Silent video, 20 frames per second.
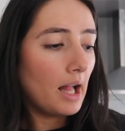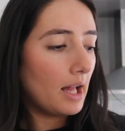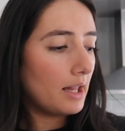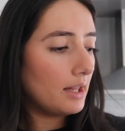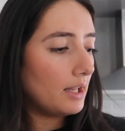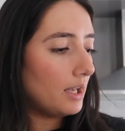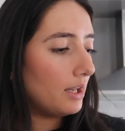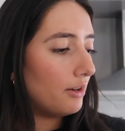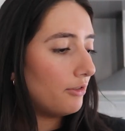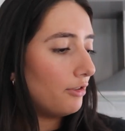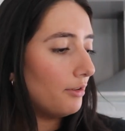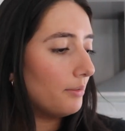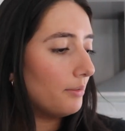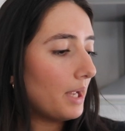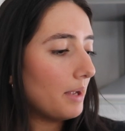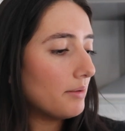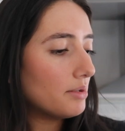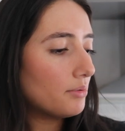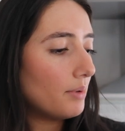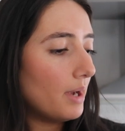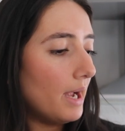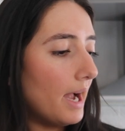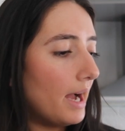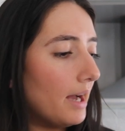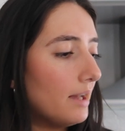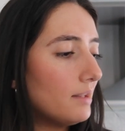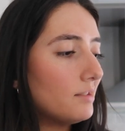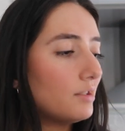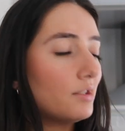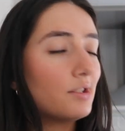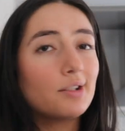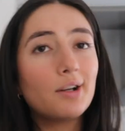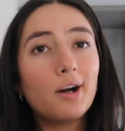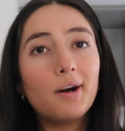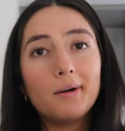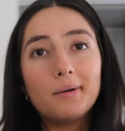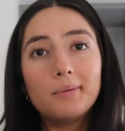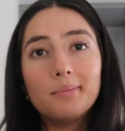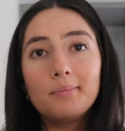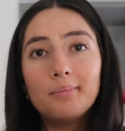And then Chemist Warehouse, I just
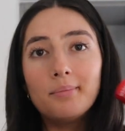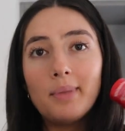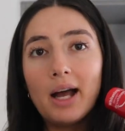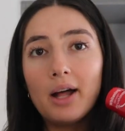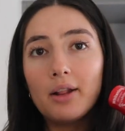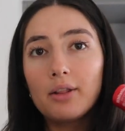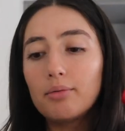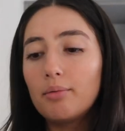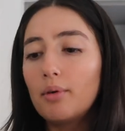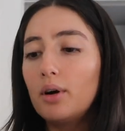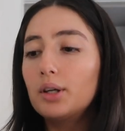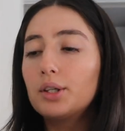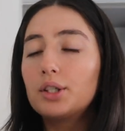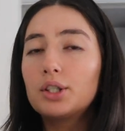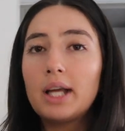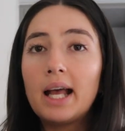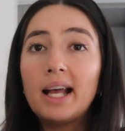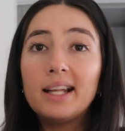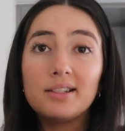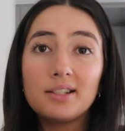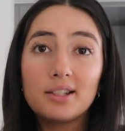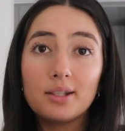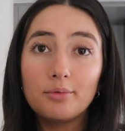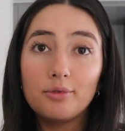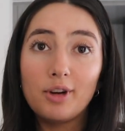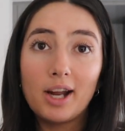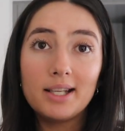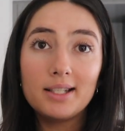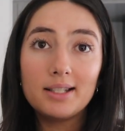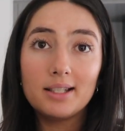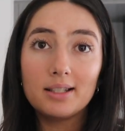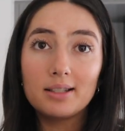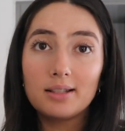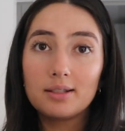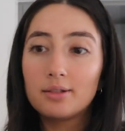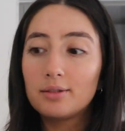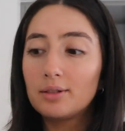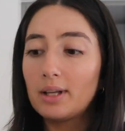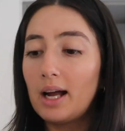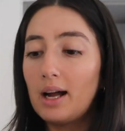got mouthwash and some razors.